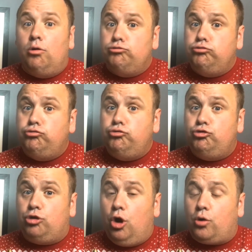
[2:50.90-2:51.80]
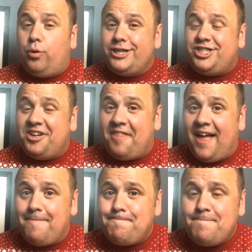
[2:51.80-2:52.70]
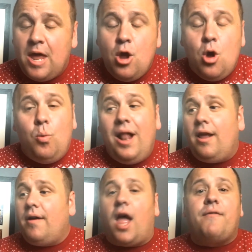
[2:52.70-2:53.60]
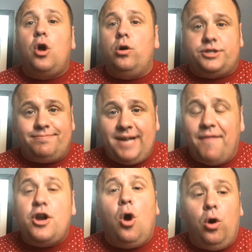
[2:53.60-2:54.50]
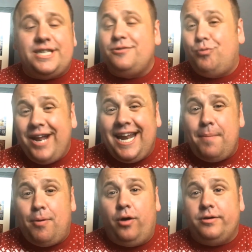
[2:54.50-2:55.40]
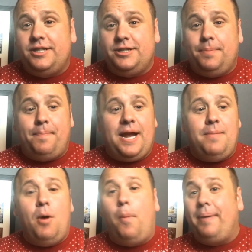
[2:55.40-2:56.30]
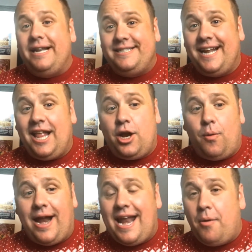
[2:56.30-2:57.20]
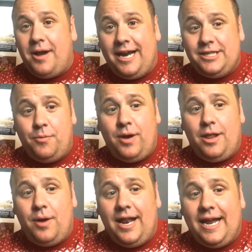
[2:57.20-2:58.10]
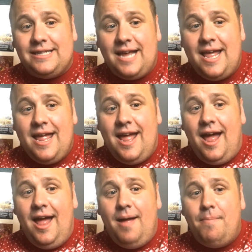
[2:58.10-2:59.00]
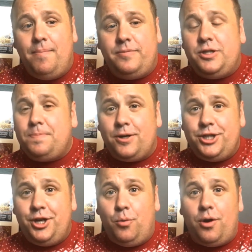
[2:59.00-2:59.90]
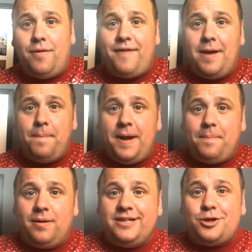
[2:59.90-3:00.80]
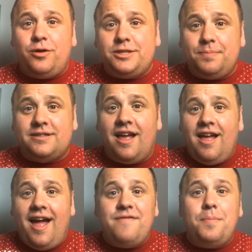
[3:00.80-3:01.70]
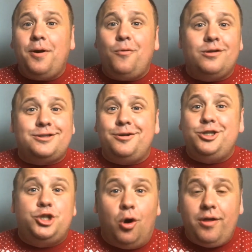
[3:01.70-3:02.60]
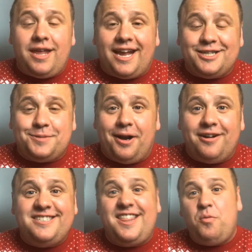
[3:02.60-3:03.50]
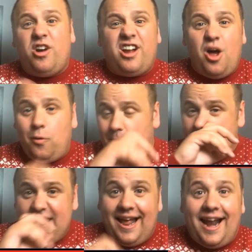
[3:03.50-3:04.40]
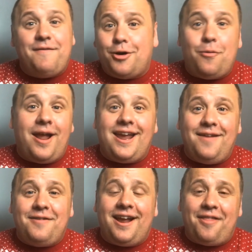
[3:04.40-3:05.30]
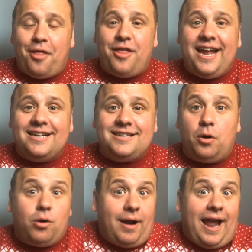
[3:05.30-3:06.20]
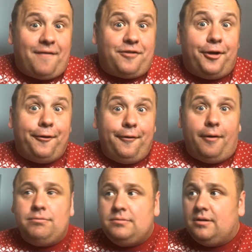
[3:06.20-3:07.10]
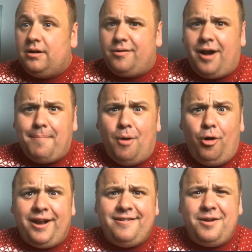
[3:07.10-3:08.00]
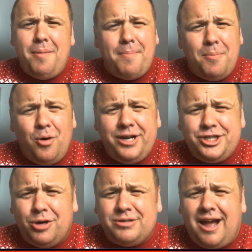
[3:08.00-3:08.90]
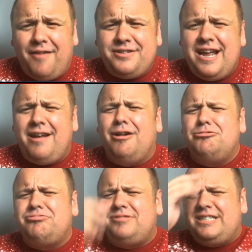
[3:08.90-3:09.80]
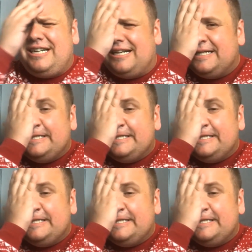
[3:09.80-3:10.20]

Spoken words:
Ooh, good question, that. Well, of course, it's really important to be more politically correct nowadays. It really, really is. Just because you don't want to offend people. It's Christmas. Everybody wants to enjoy the experience. They want to go and have a great evening at the theatre, or great afternoon, or great morning. Do you remember morning shows, 10:30? Oh, dear.